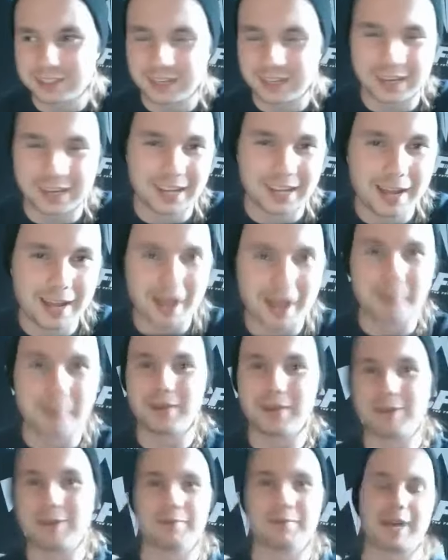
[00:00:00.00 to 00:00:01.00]
like I'm
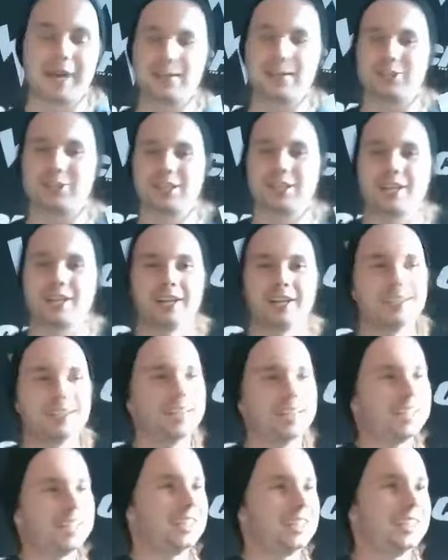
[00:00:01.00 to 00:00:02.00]
imagining kind of
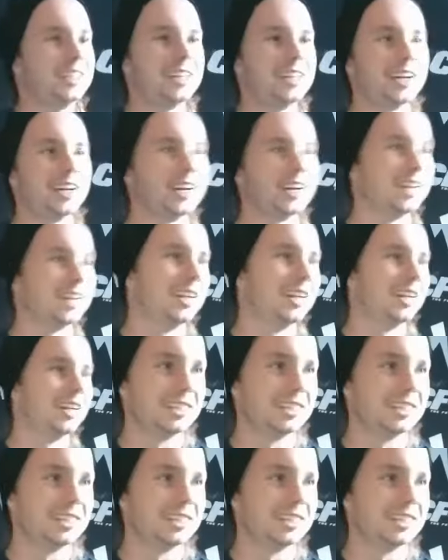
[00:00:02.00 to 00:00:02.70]
like the